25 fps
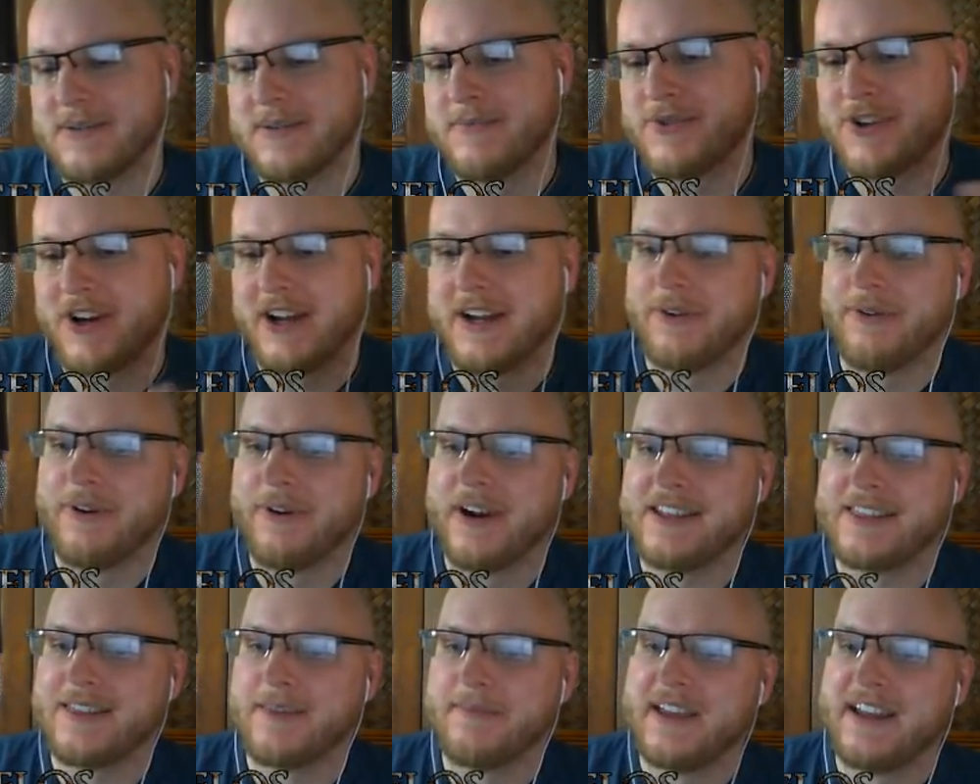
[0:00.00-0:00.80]
I'm trying to
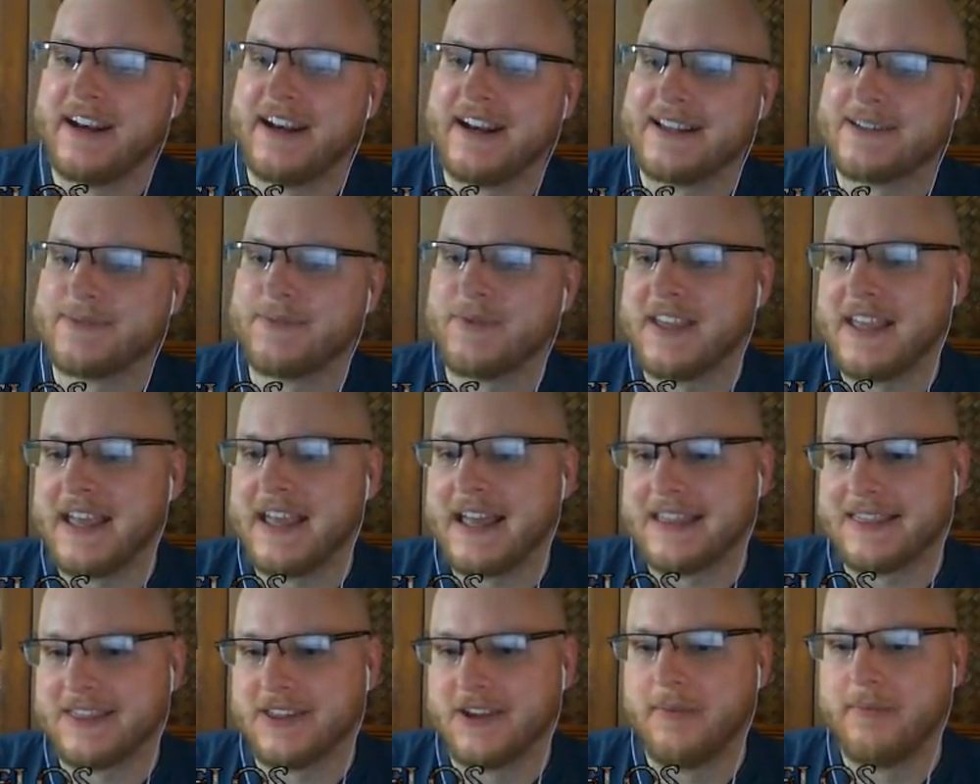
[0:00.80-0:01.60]
write them in as we
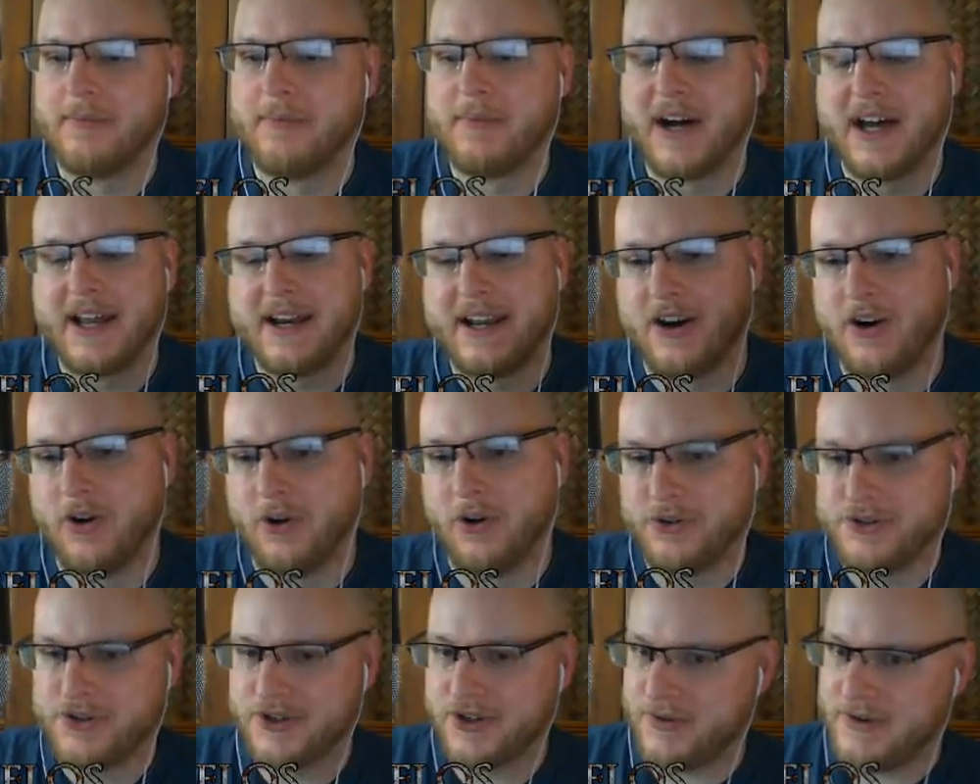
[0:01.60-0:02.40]
get them, but
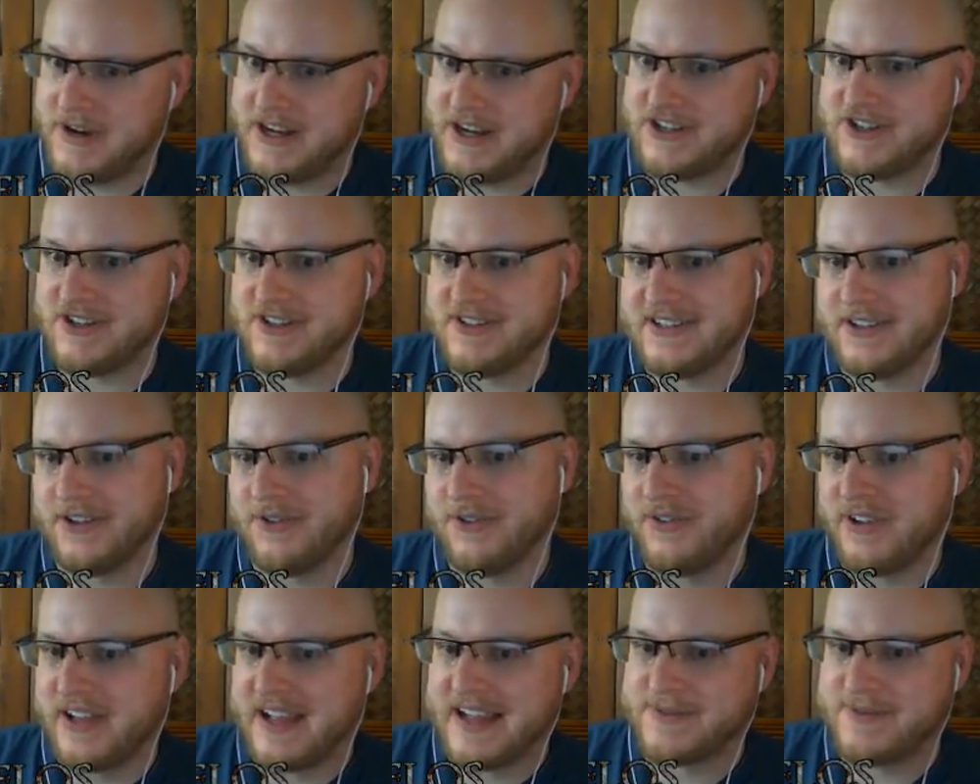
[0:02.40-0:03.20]
hold your questions
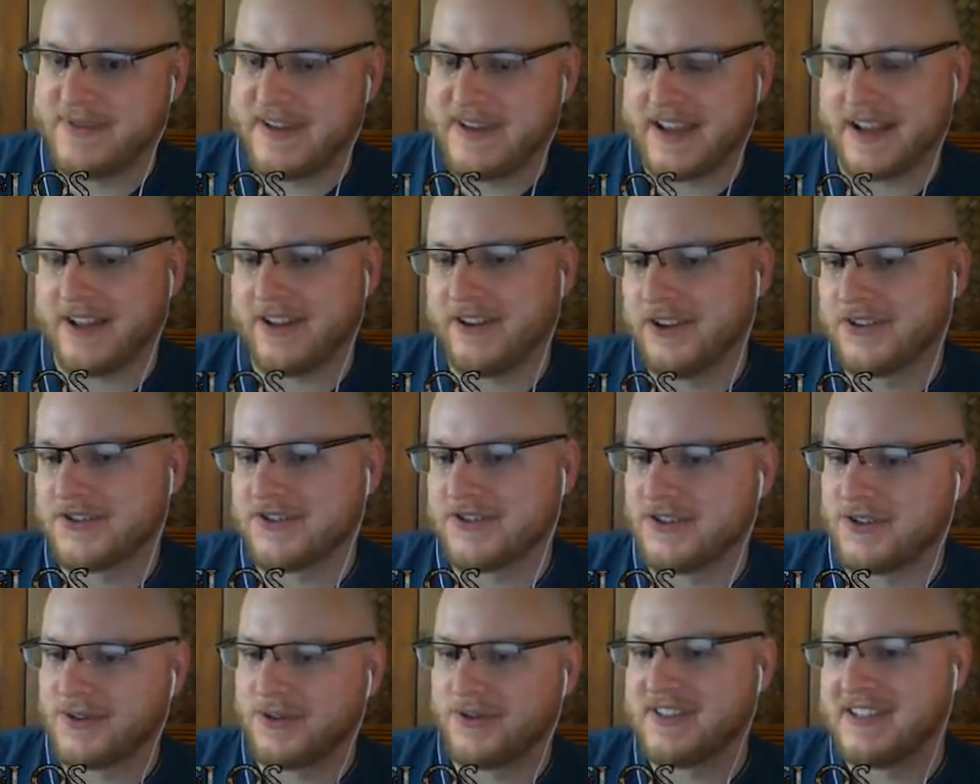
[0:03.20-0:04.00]
till as we get
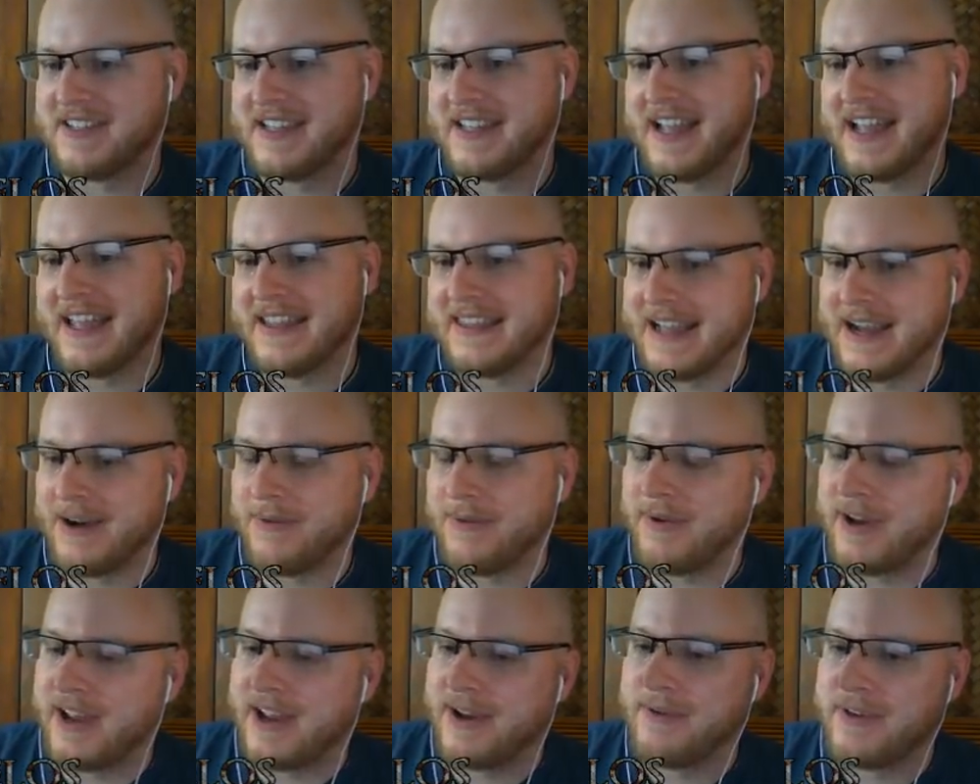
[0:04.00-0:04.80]
closer towards the end. That
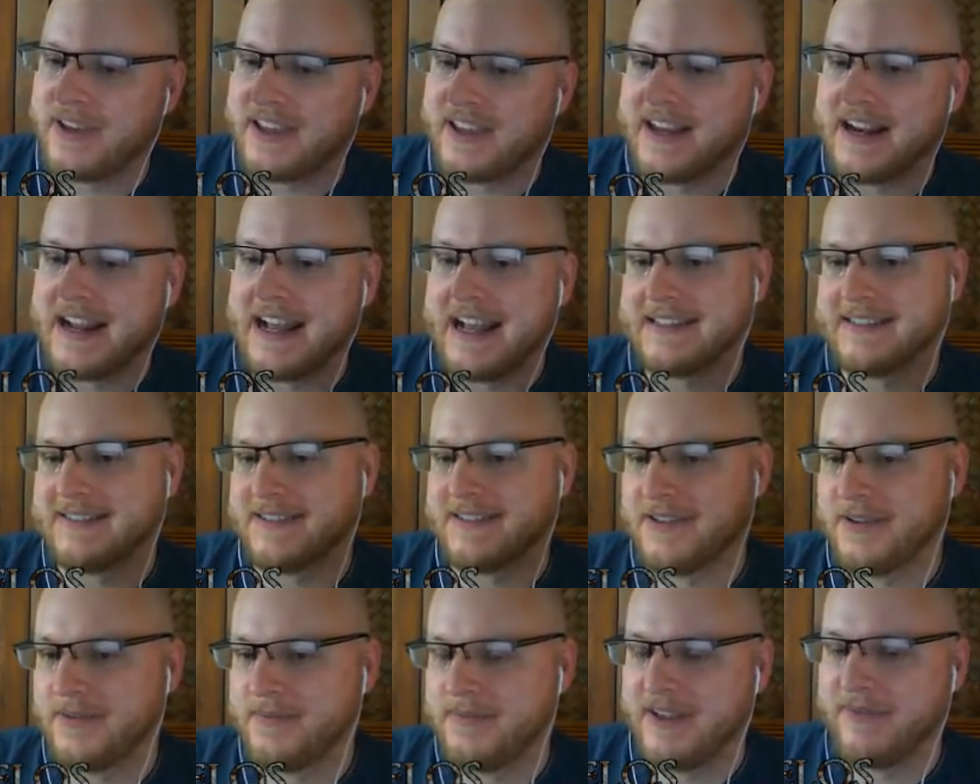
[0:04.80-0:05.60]
way we can ask
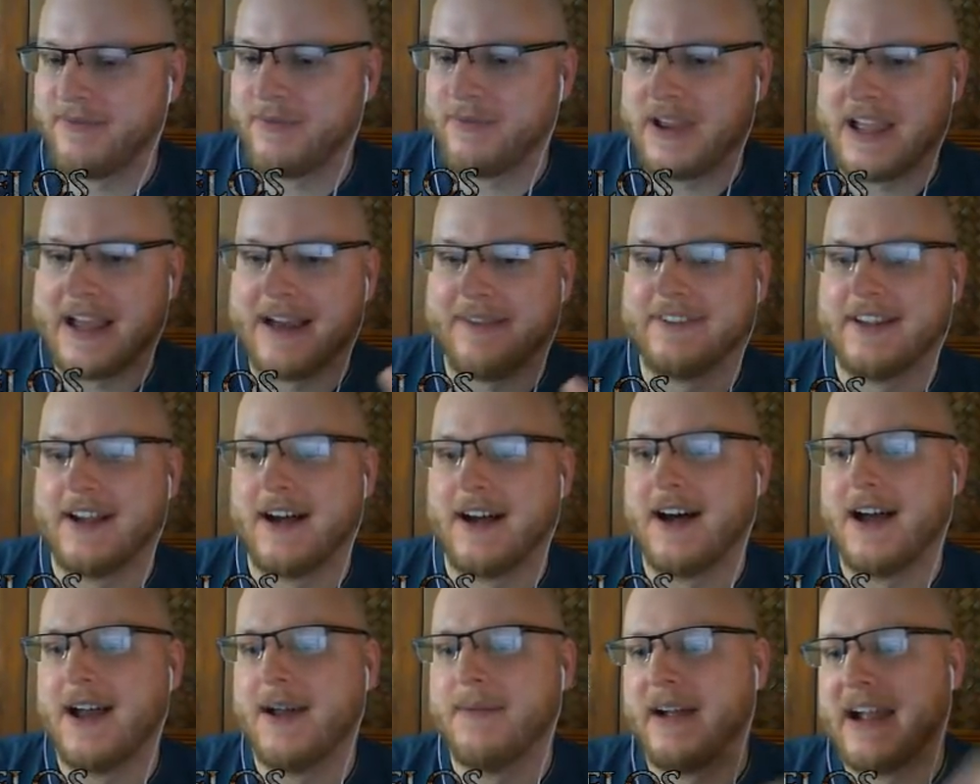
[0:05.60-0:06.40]
them if we have
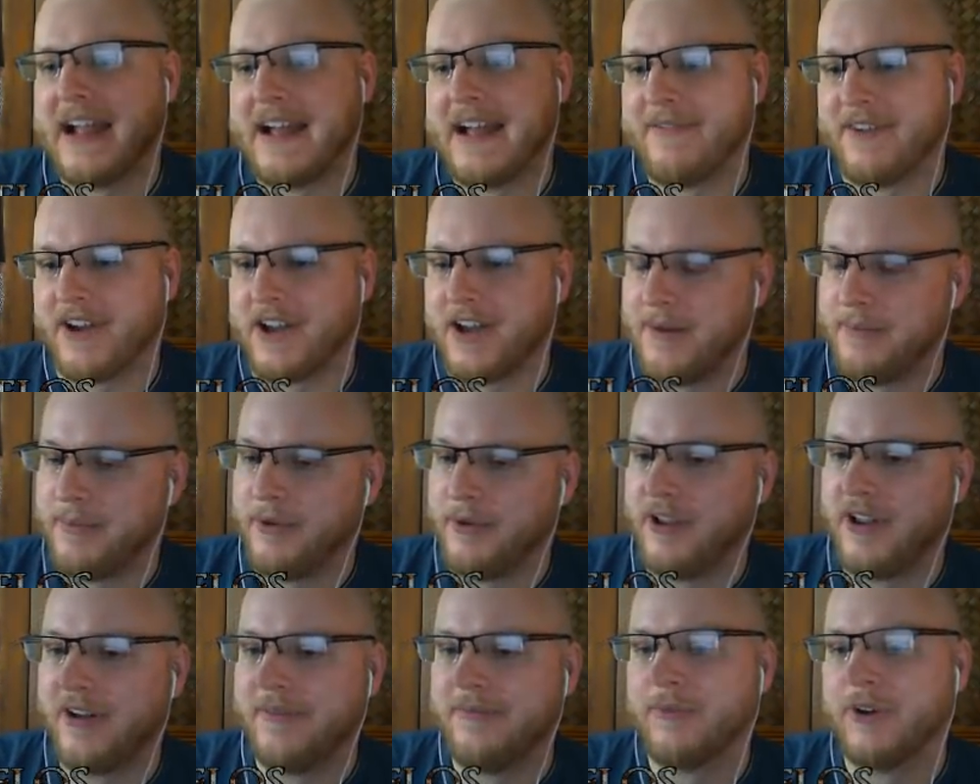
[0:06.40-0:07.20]
time. I have a
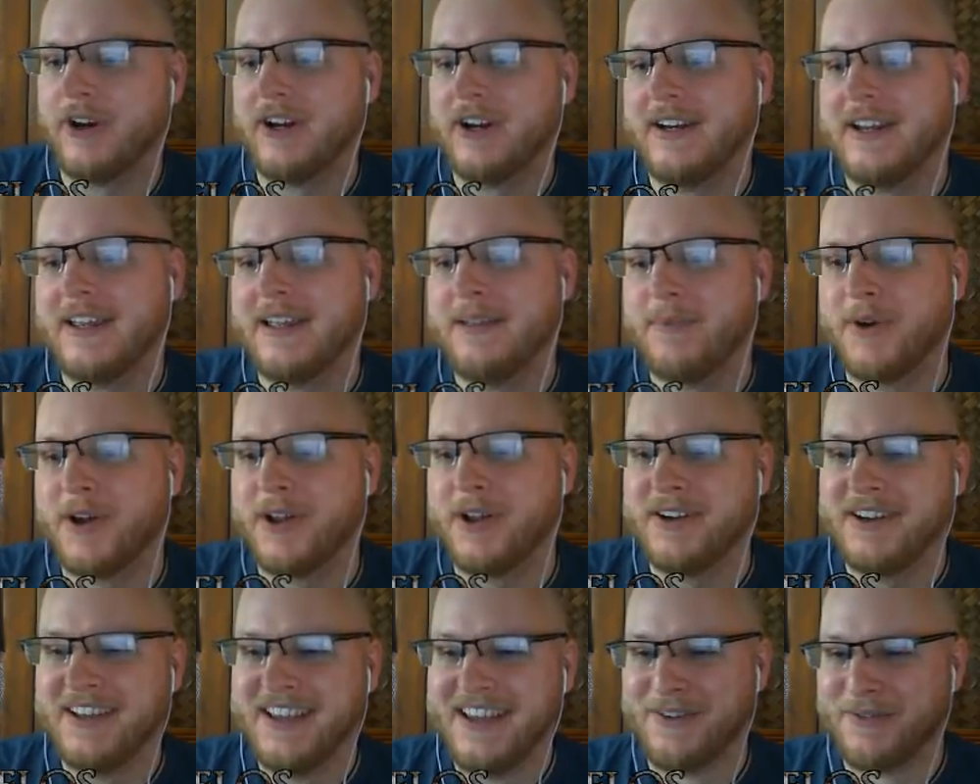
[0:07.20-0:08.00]
couple of them written in,
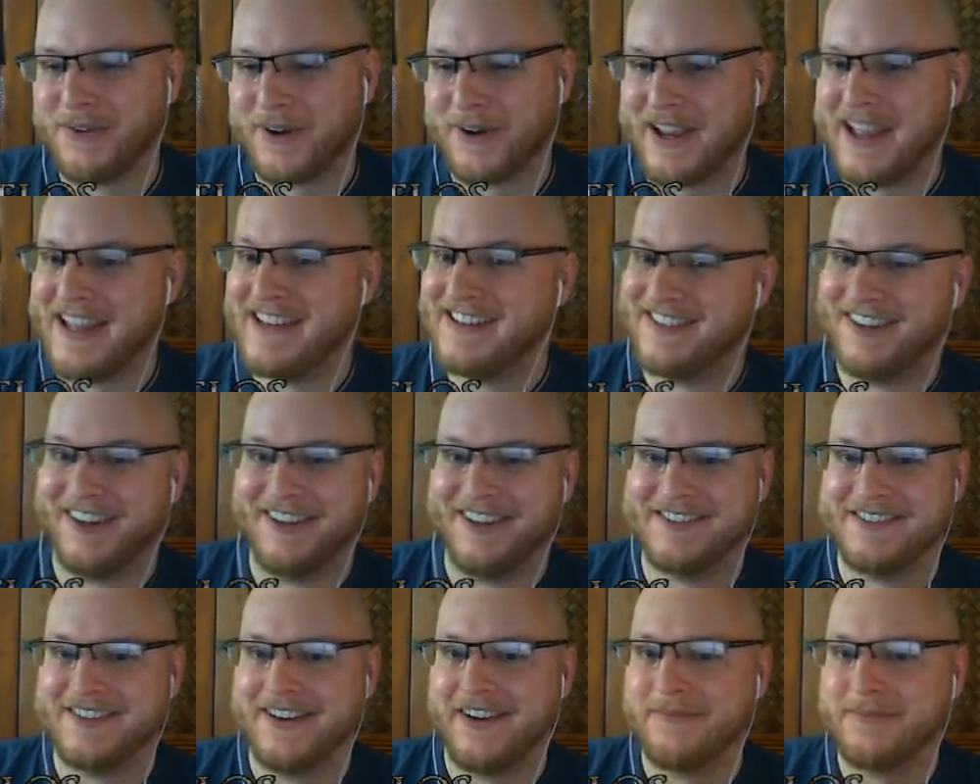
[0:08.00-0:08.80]
but we're getting
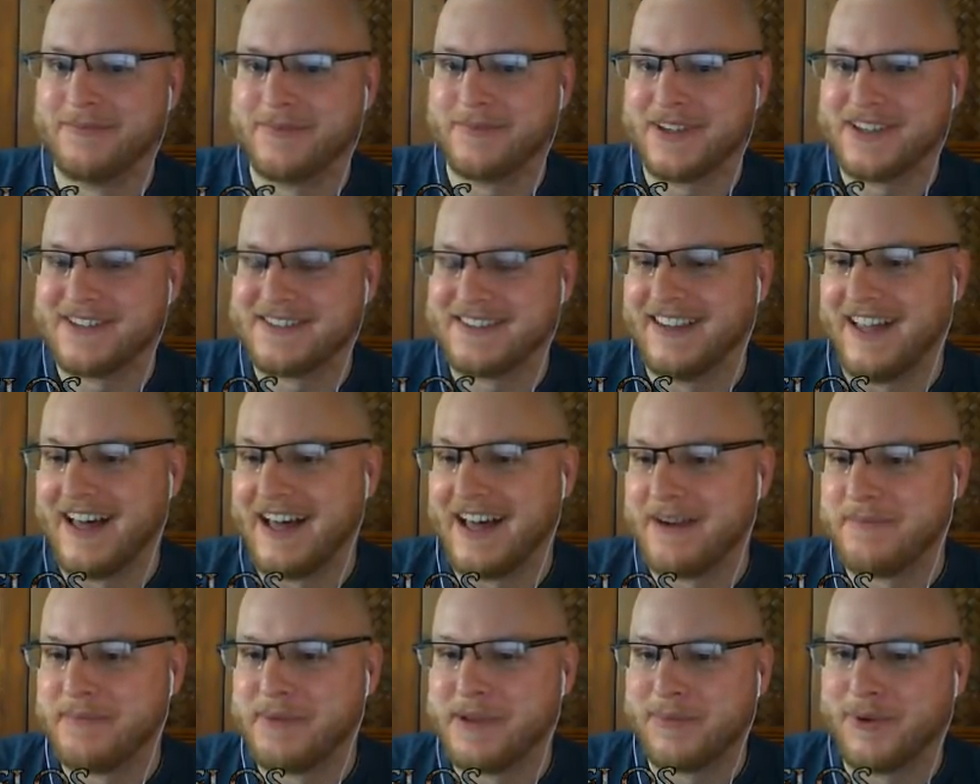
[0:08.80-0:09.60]
tons of them because a
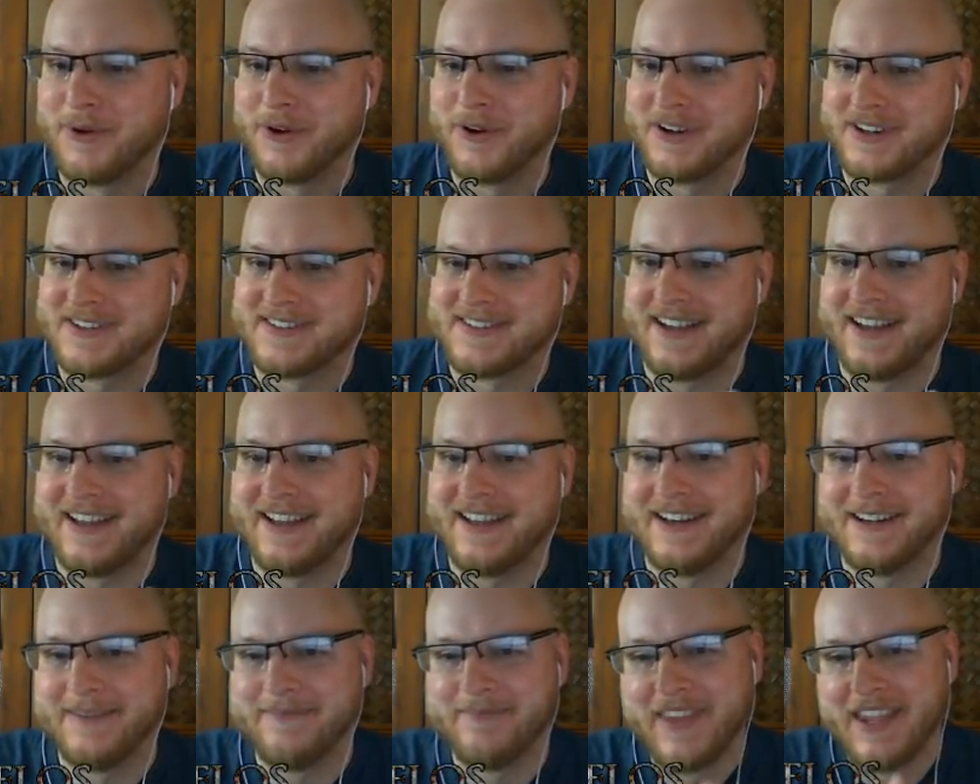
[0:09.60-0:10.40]
lot of people are
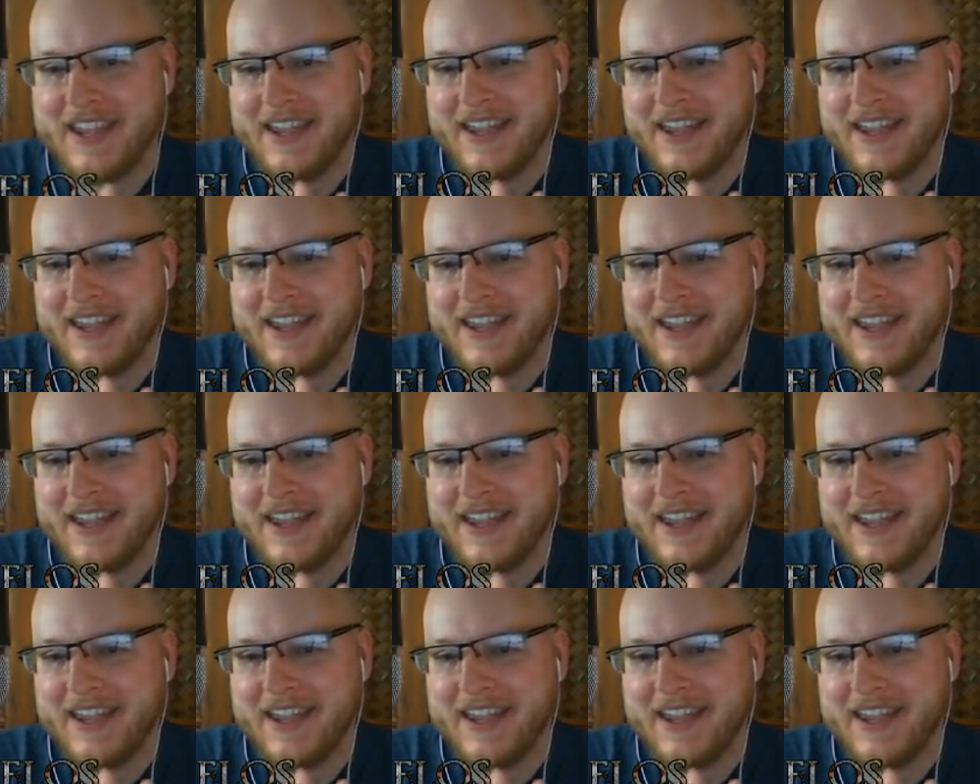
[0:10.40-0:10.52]
excited.